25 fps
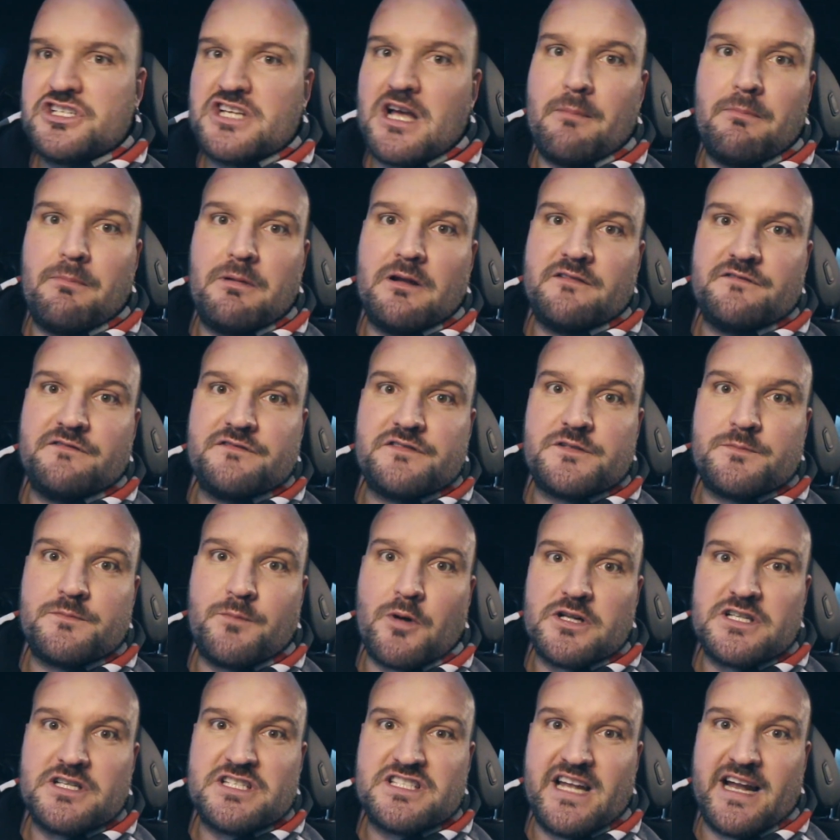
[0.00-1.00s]
couple of
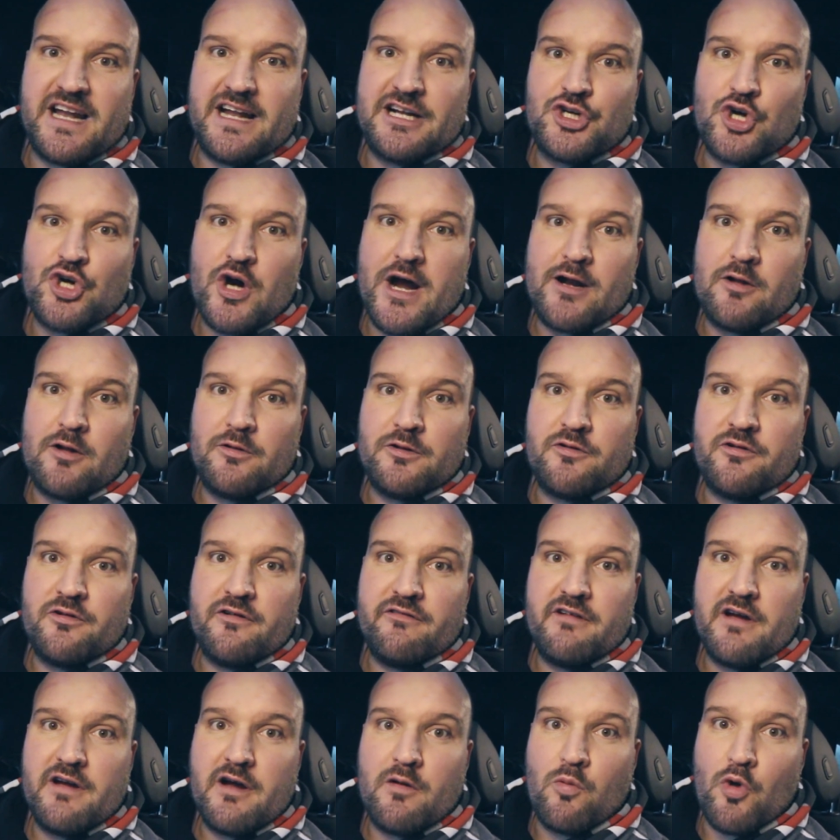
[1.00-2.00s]
spots that I tried on the
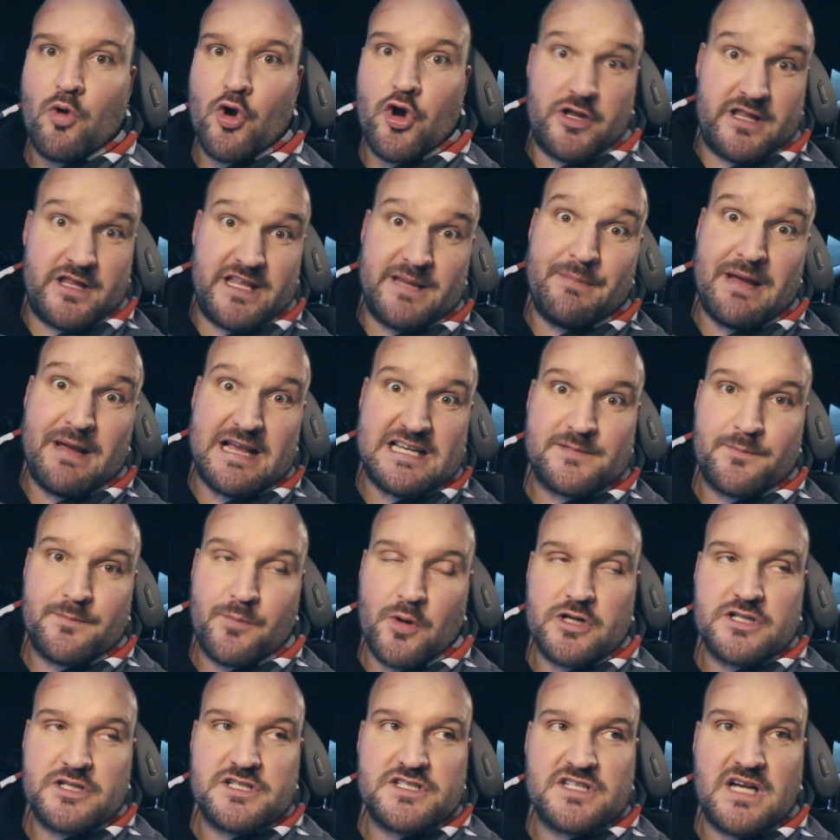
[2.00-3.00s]
river were the best
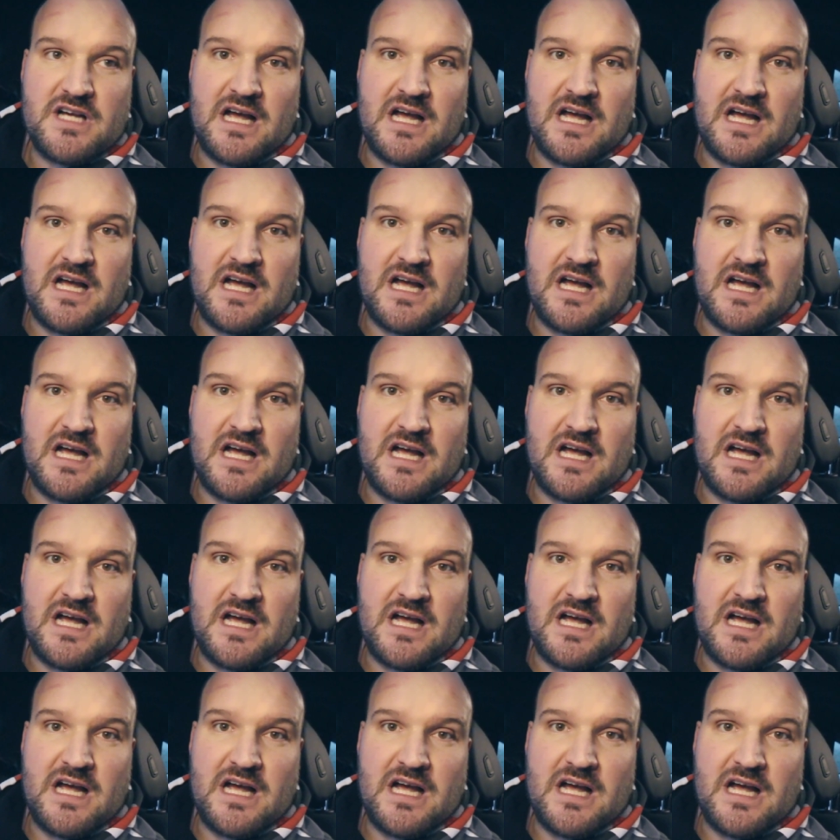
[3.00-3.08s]
spots.